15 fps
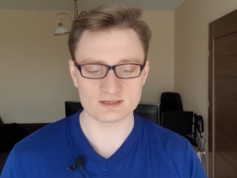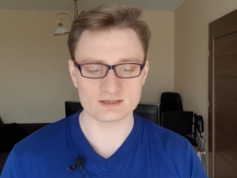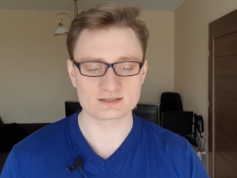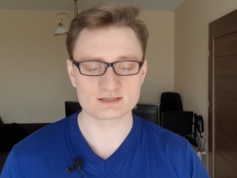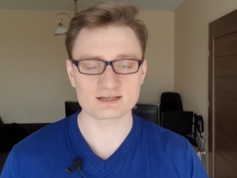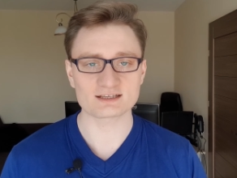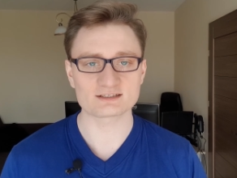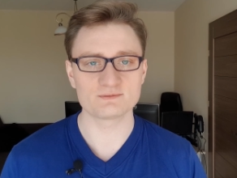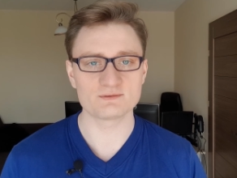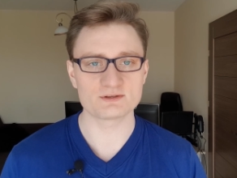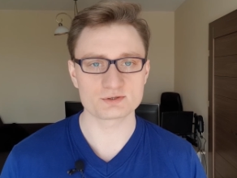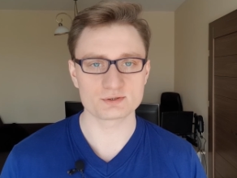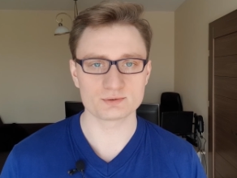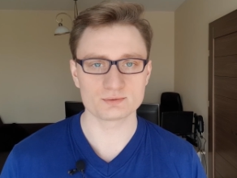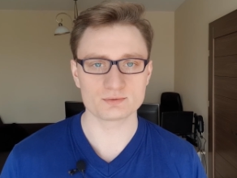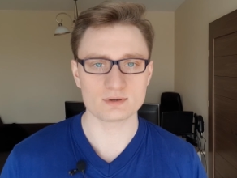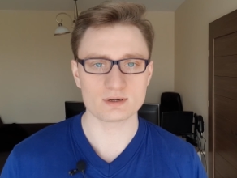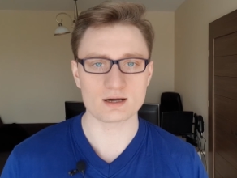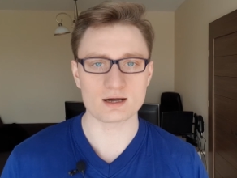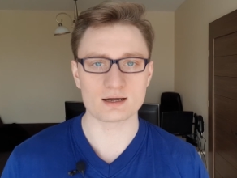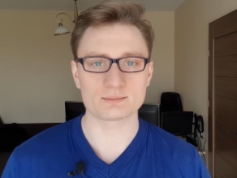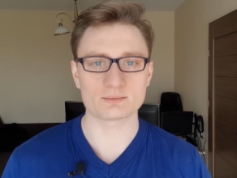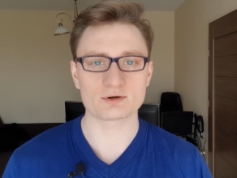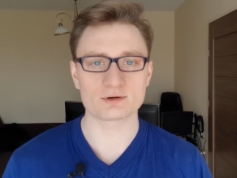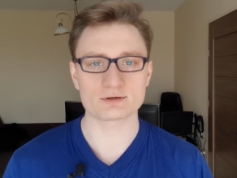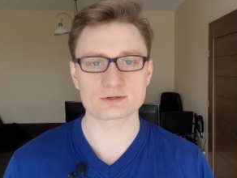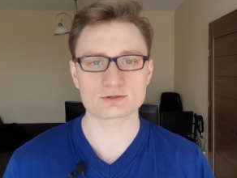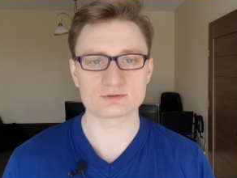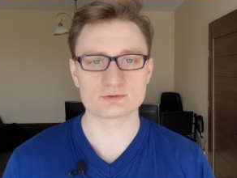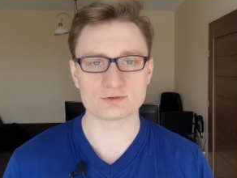In the next video, I'm
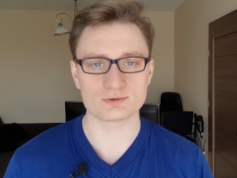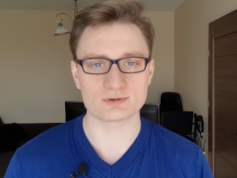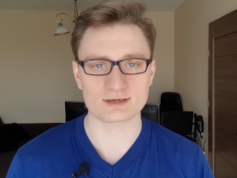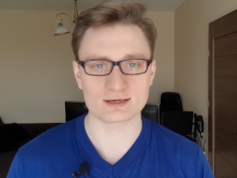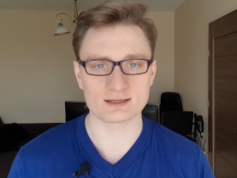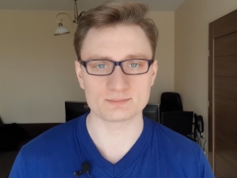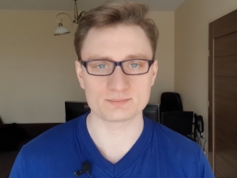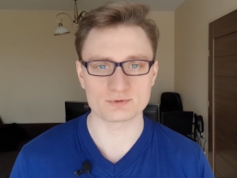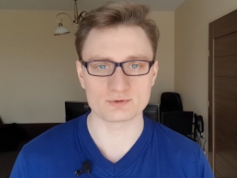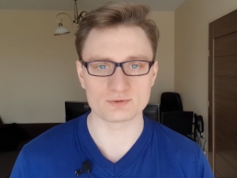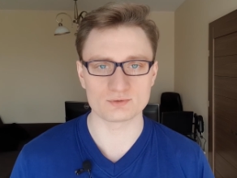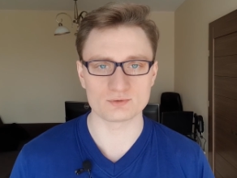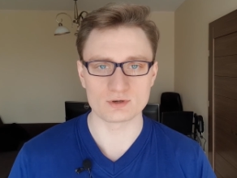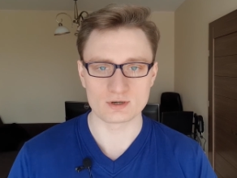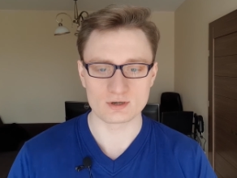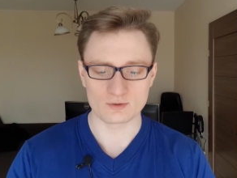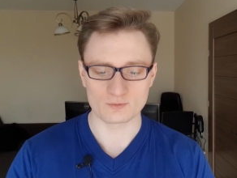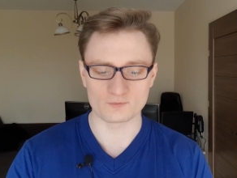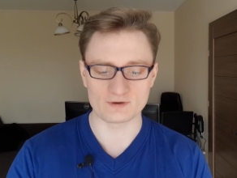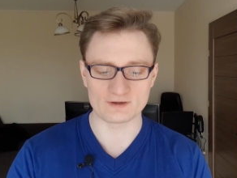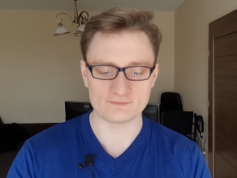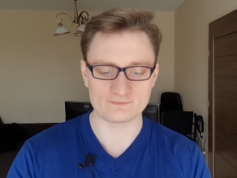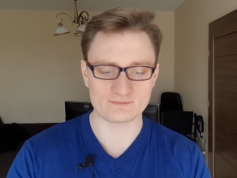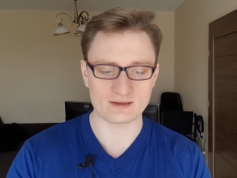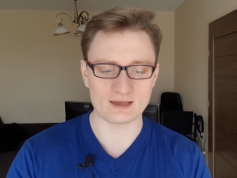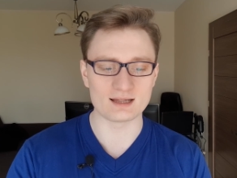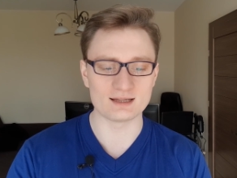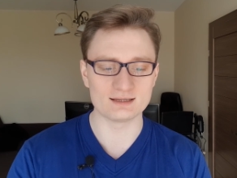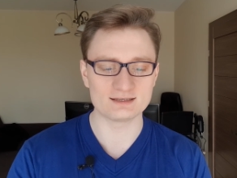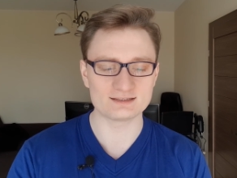going to help you with
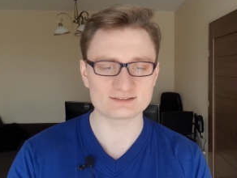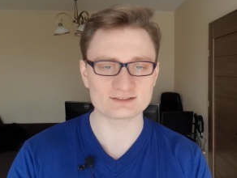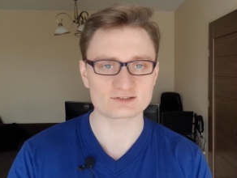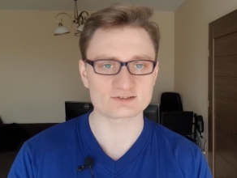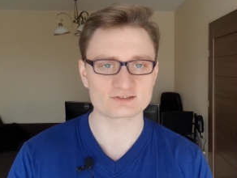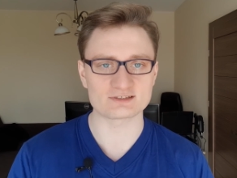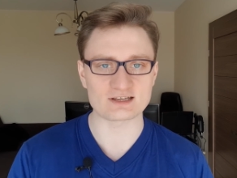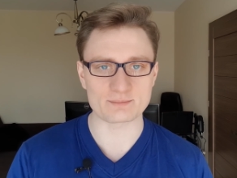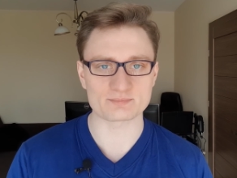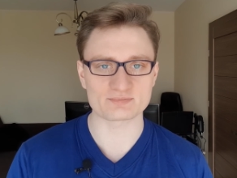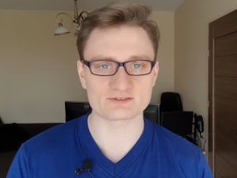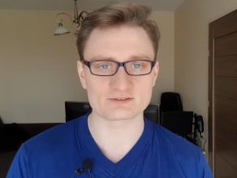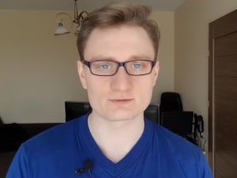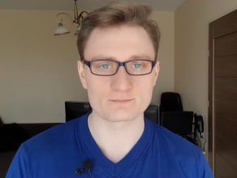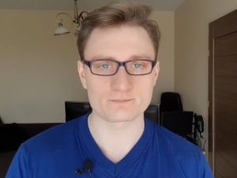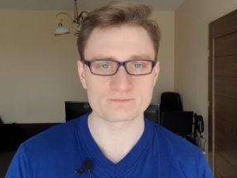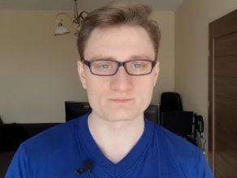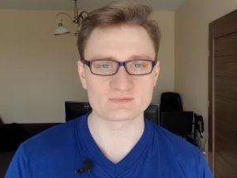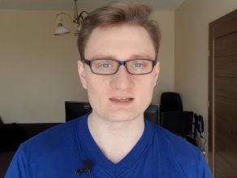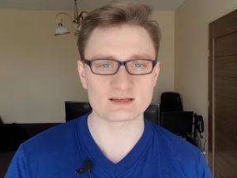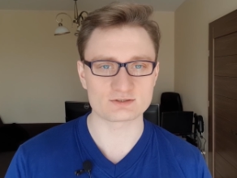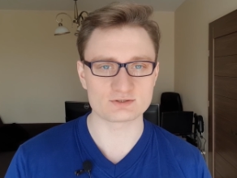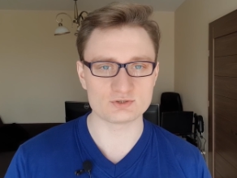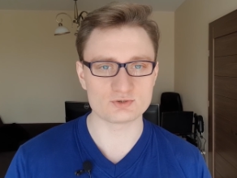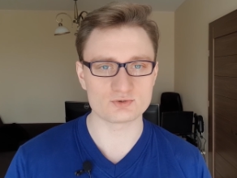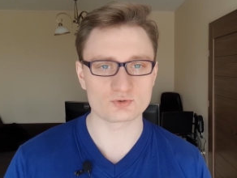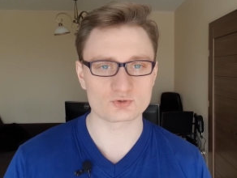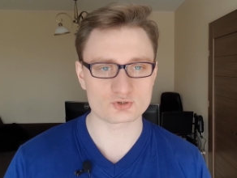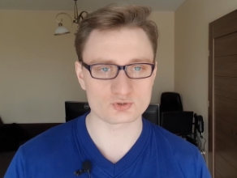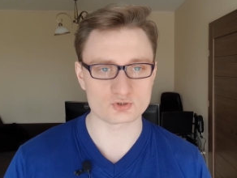a list of steps that
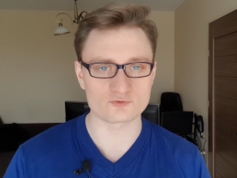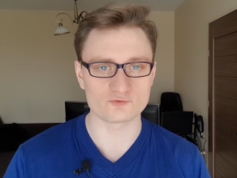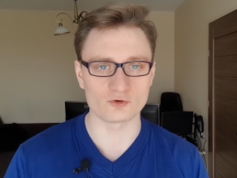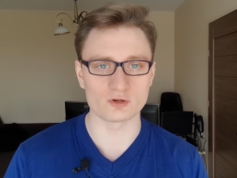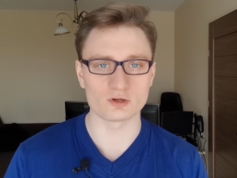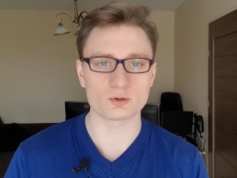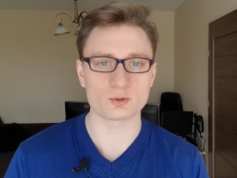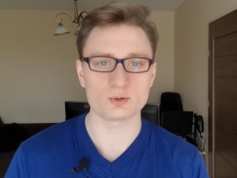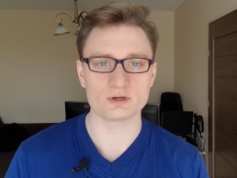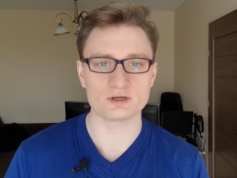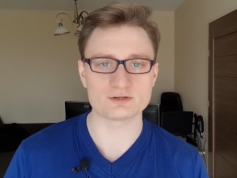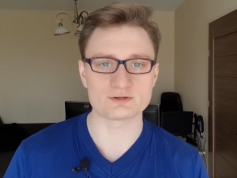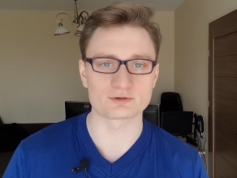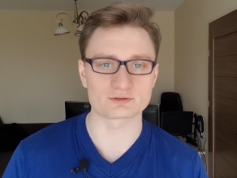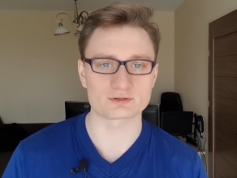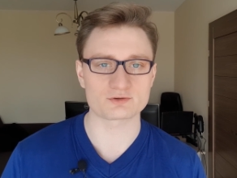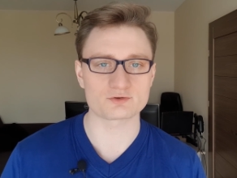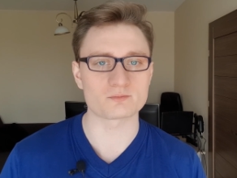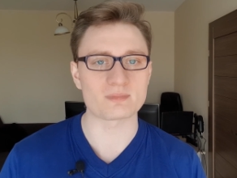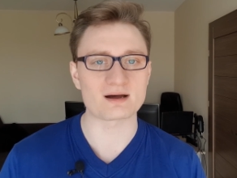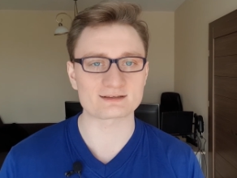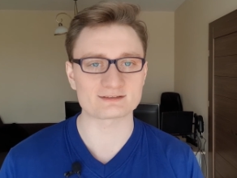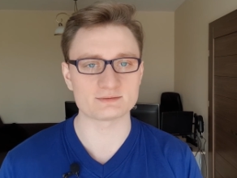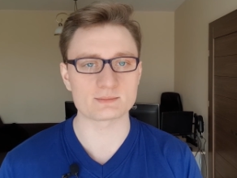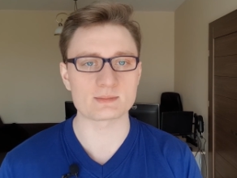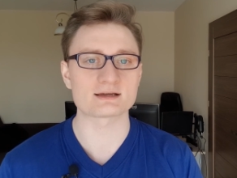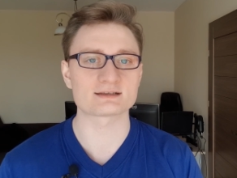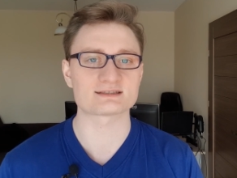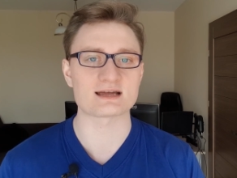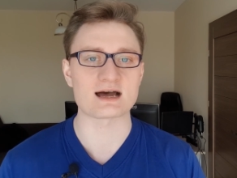you should follow in order to
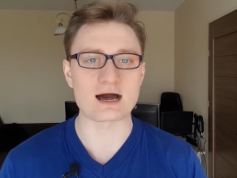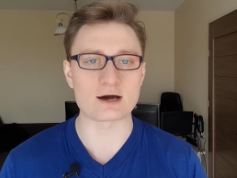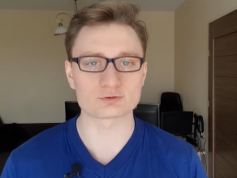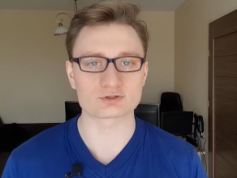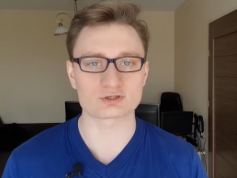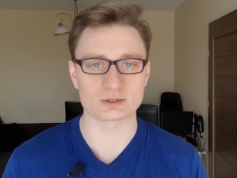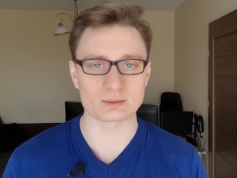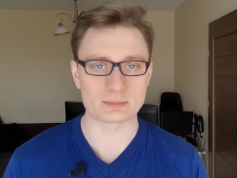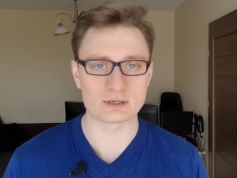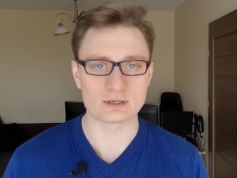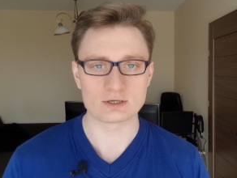maximize the outcome